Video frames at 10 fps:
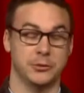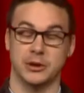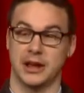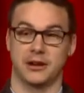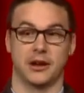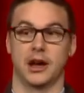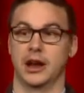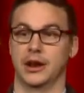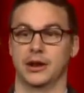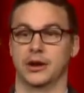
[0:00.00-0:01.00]
we were like,
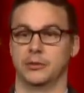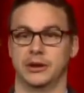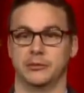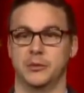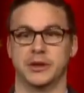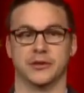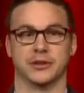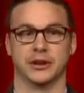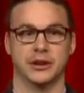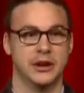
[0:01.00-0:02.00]
no. We've been here
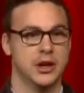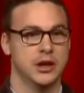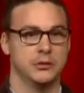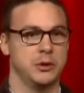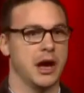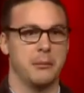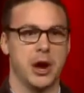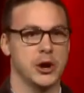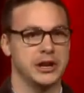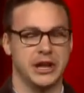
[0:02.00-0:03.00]
for, I think we got
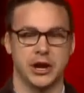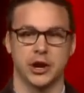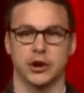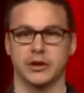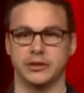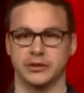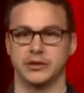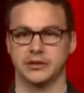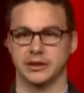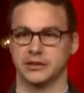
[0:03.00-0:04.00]
married here. This is
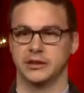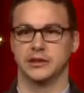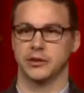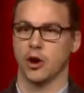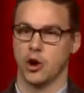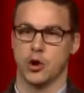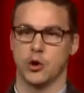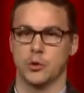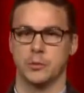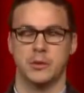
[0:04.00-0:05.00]
East Tennessee. This is our
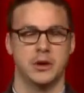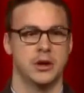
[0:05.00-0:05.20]
home.